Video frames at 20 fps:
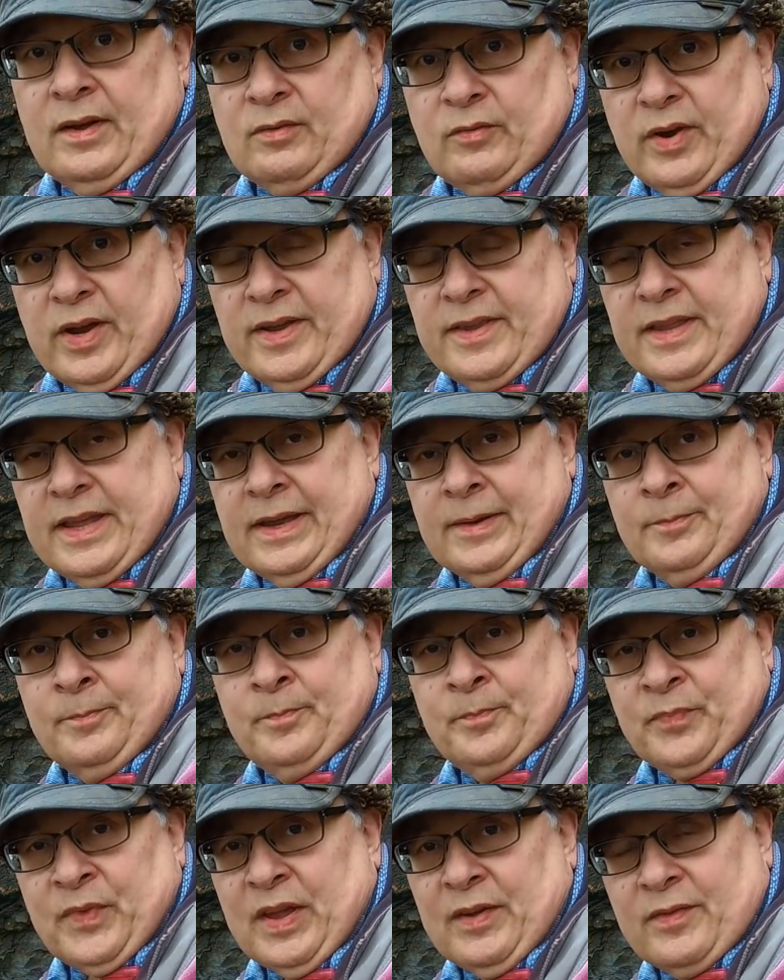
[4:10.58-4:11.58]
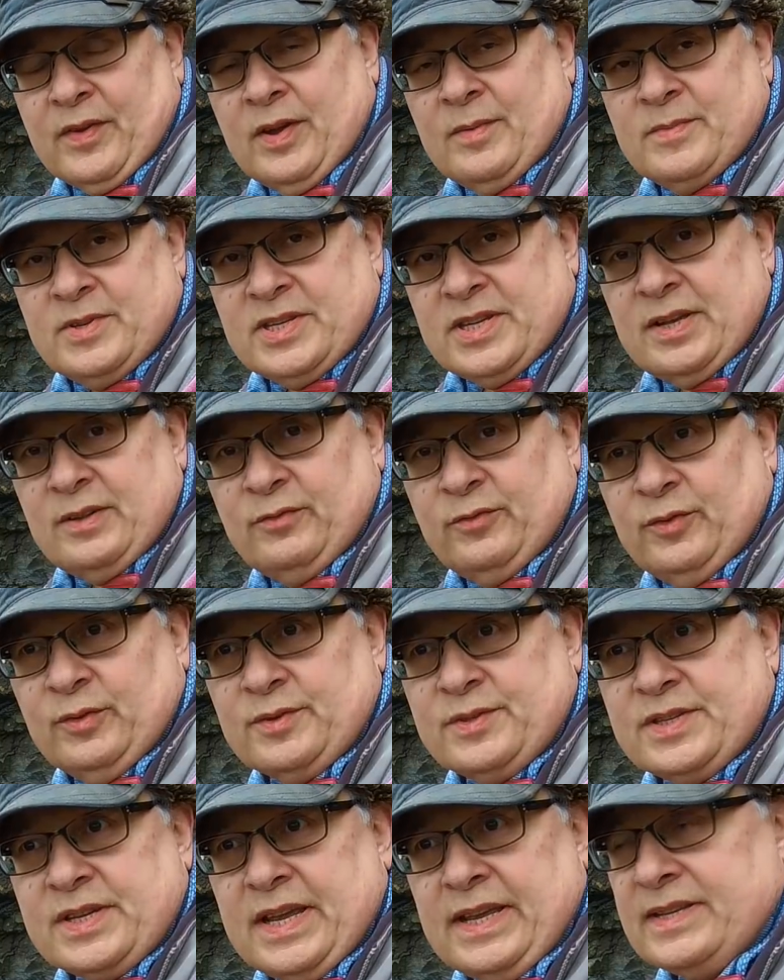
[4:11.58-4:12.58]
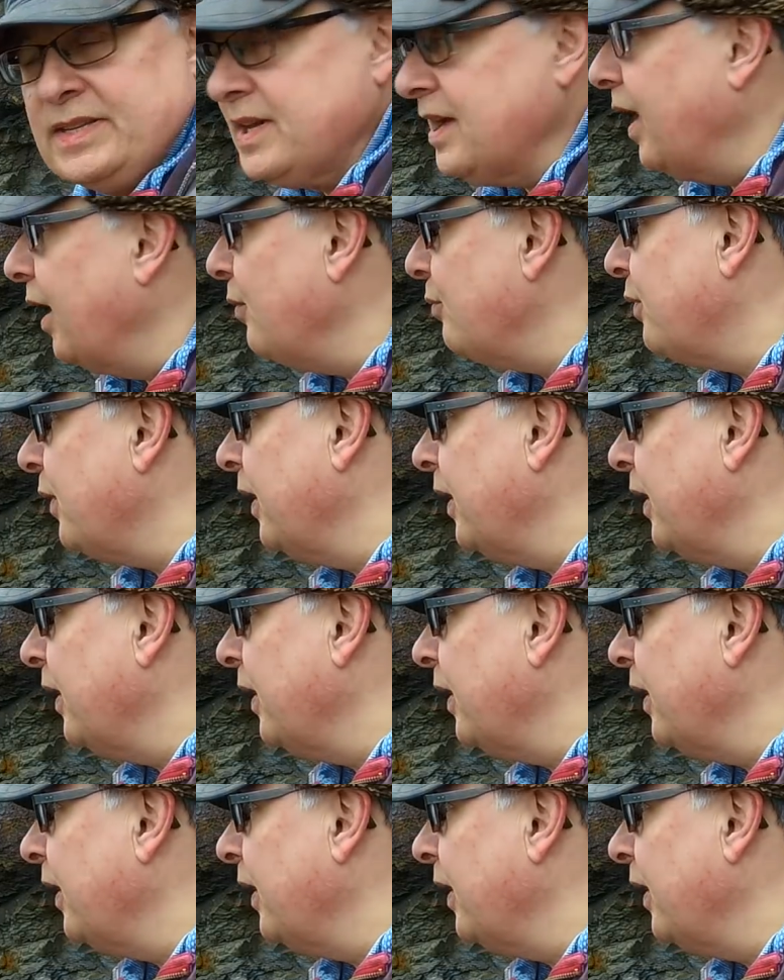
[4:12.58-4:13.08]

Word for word: Right then. I've got myself all set up.